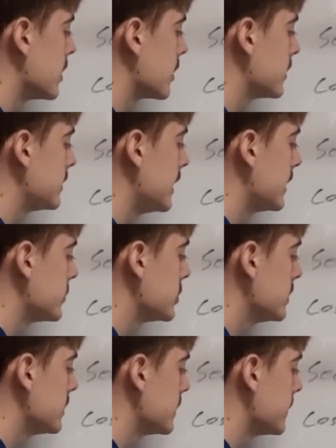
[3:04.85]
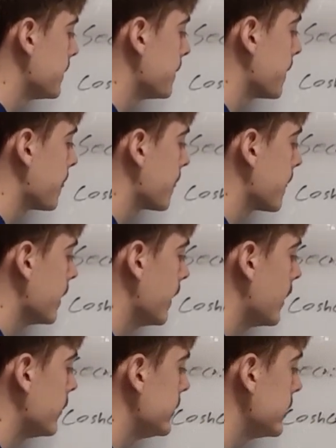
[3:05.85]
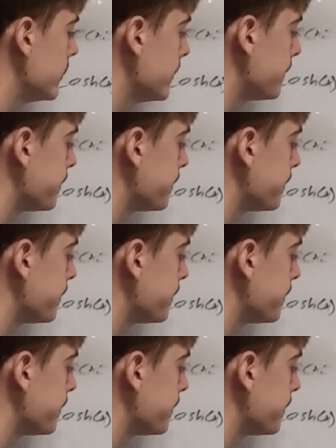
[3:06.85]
arctangent of u.